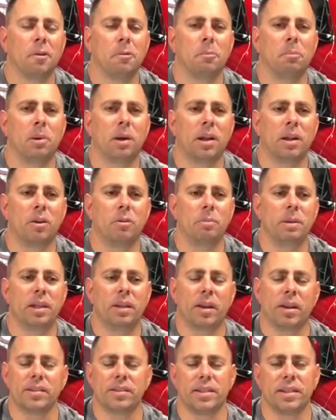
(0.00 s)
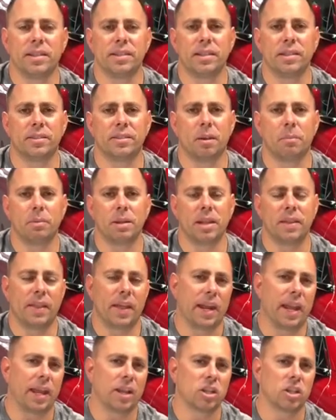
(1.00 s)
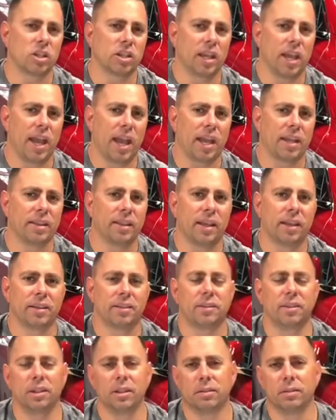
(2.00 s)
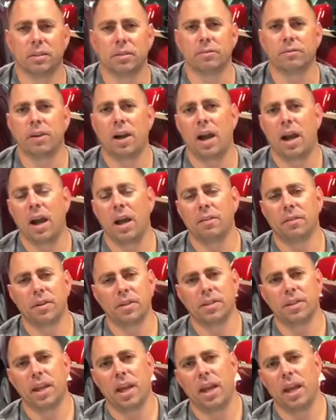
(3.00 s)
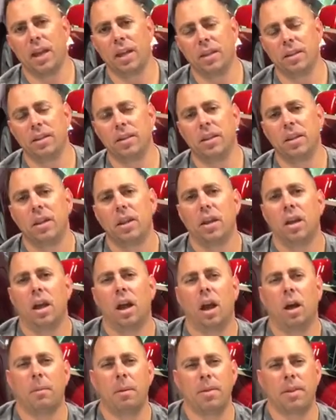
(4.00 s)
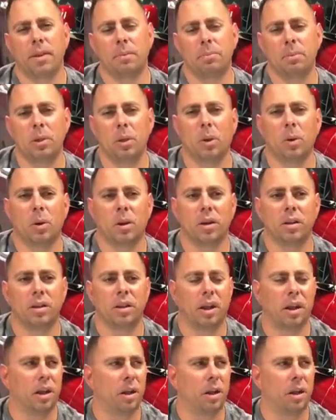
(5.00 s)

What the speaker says: But it would be interesting to see somebody that actually had like delivered 5 or 10. I think Bjorn,